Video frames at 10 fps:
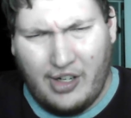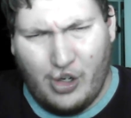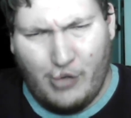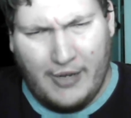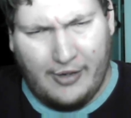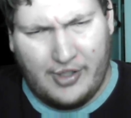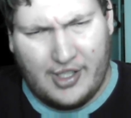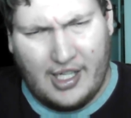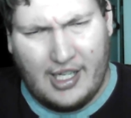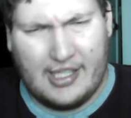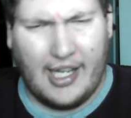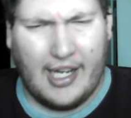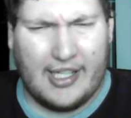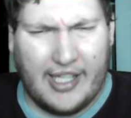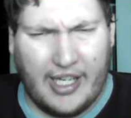pounds.
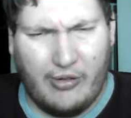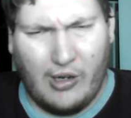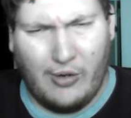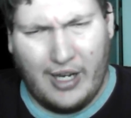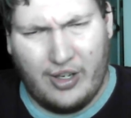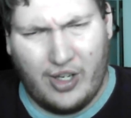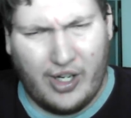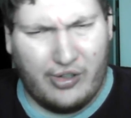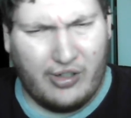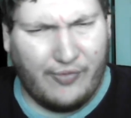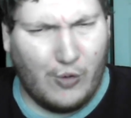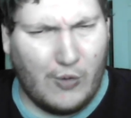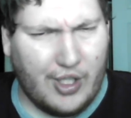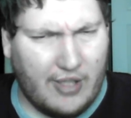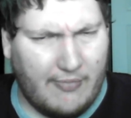Status Hero and Daughter of
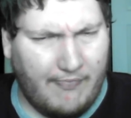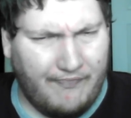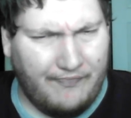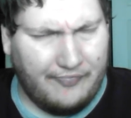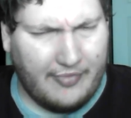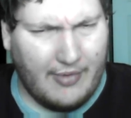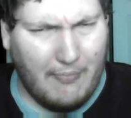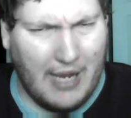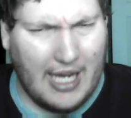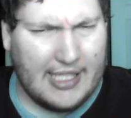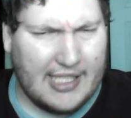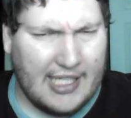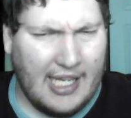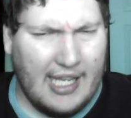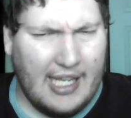Quantum. Base
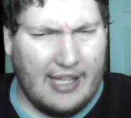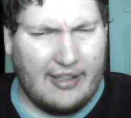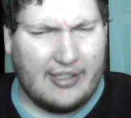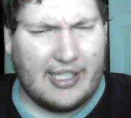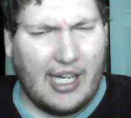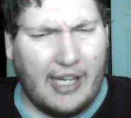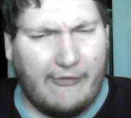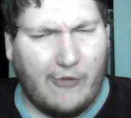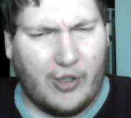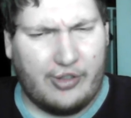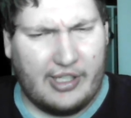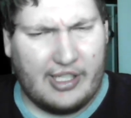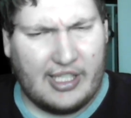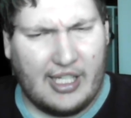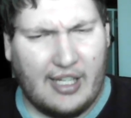The Sky
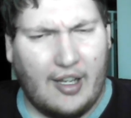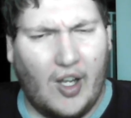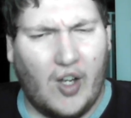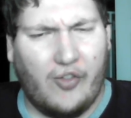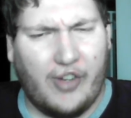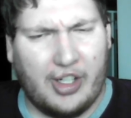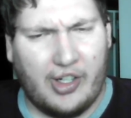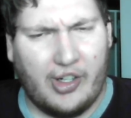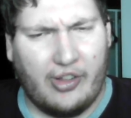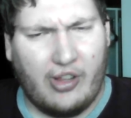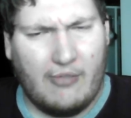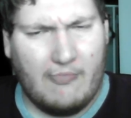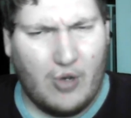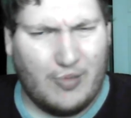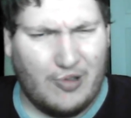Fortress, Alpha Earth
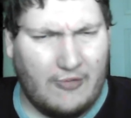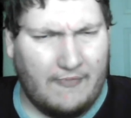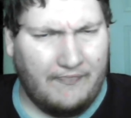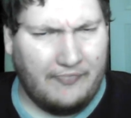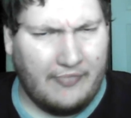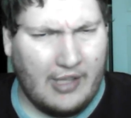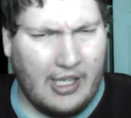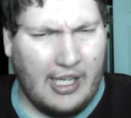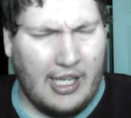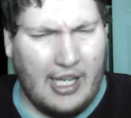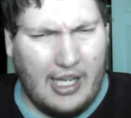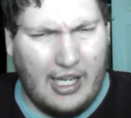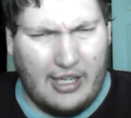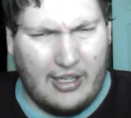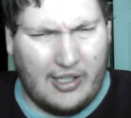Mobile.
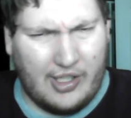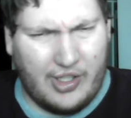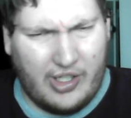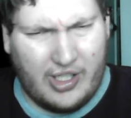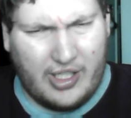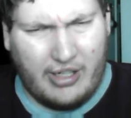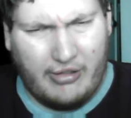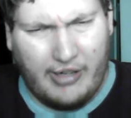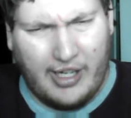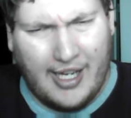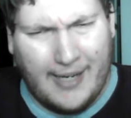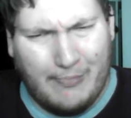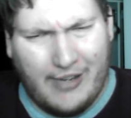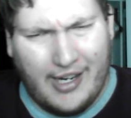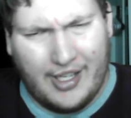Intelligence 3.5
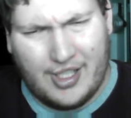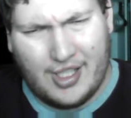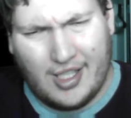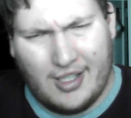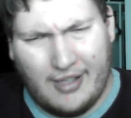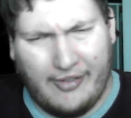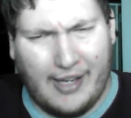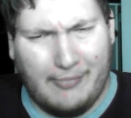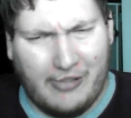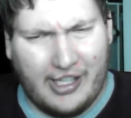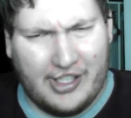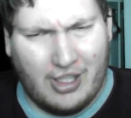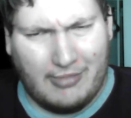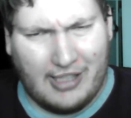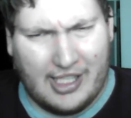brains to 5 brains and a
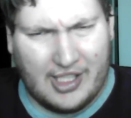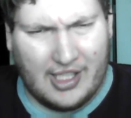plus.